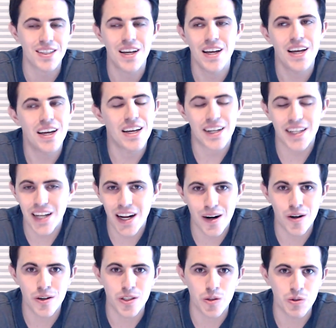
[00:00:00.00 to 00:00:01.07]
It cannot
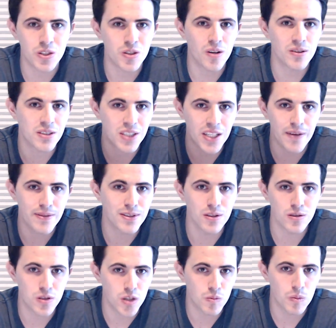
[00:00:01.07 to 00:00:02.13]
hurt you. We saw the Chiefs in the
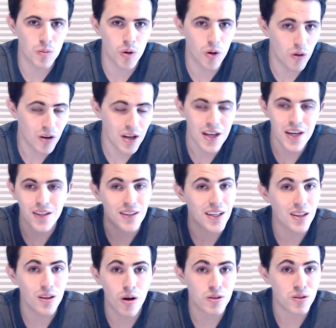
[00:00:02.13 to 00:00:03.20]
Super Bowl. They
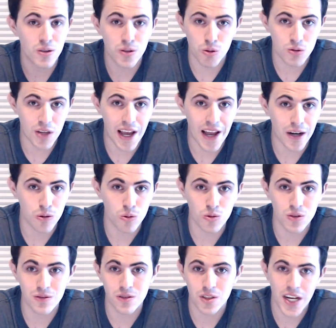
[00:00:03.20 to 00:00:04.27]
lost their 2 tackles,
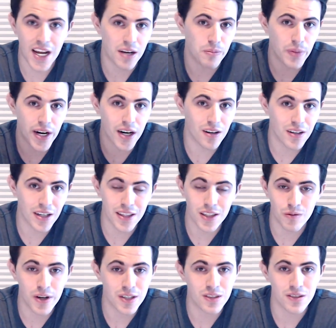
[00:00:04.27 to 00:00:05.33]
and Shaq Barrett and the
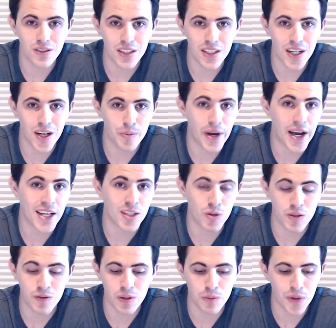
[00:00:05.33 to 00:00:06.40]
rest of the pass
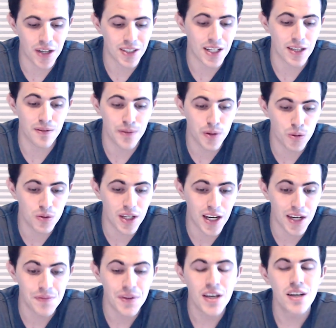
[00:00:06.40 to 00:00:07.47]
rush for the Bucs had a field
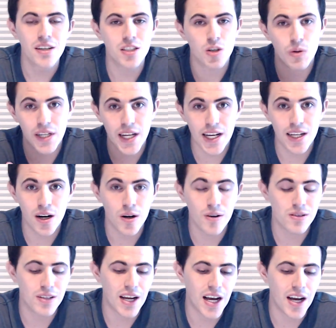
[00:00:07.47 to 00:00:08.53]
day. So it can't
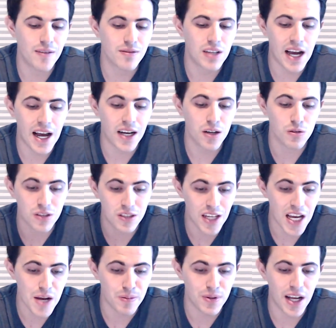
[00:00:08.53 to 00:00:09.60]
hurt to have tackle depth.